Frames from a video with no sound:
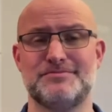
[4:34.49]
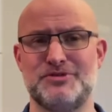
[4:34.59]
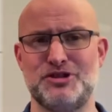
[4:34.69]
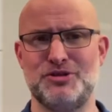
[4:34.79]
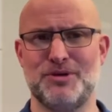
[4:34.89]

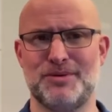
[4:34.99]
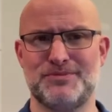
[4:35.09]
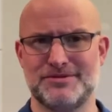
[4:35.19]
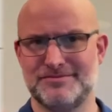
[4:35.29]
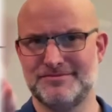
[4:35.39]
two
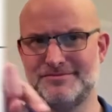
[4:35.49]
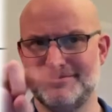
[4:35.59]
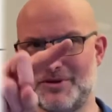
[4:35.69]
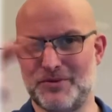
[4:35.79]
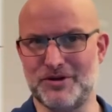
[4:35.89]
blobs
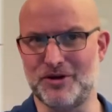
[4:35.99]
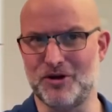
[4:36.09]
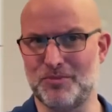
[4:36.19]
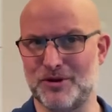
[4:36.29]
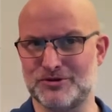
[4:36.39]
with the
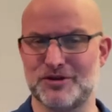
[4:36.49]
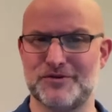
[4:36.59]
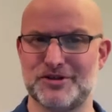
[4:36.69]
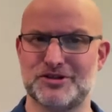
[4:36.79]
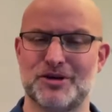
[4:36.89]
goalposts over
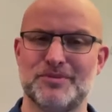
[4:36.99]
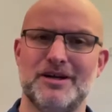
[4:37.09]
the top,